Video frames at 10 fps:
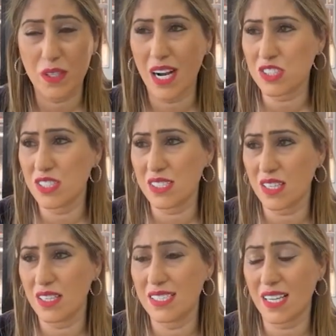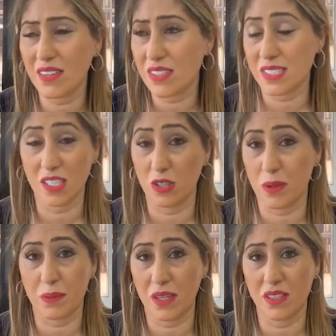Actually, he's not even a single
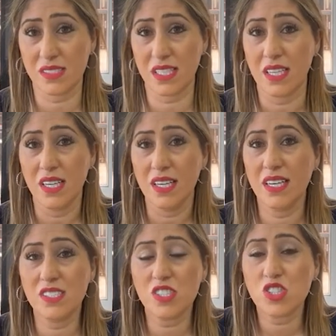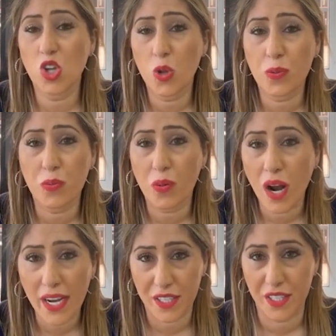member LLC. He's a sole
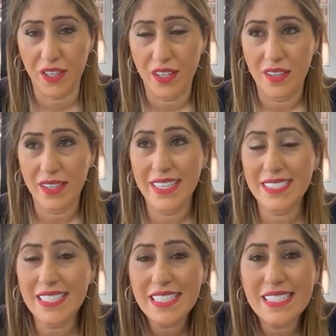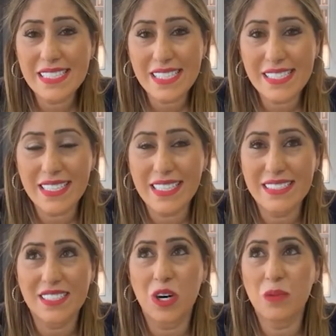proprietor. He's in his
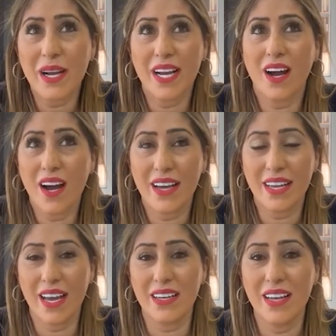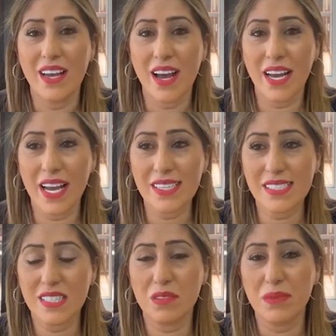60s. Oh my God. And I asked
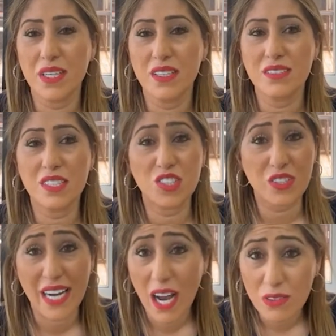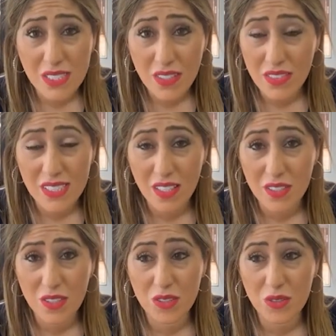him, did your accountant never tell
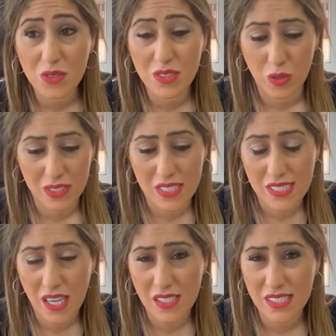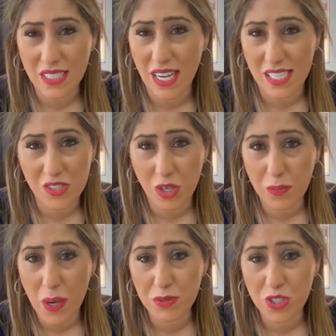you or discuss an S-Corp
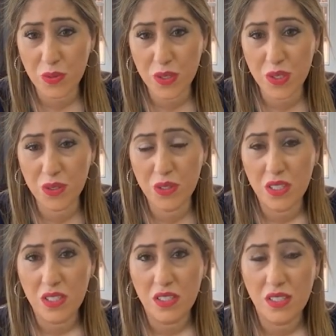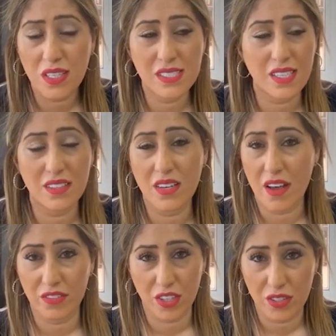option with you? He said
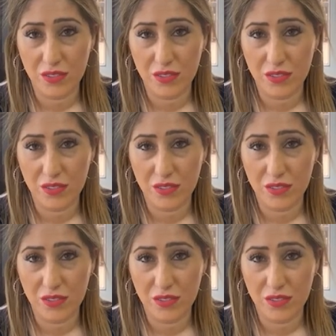never.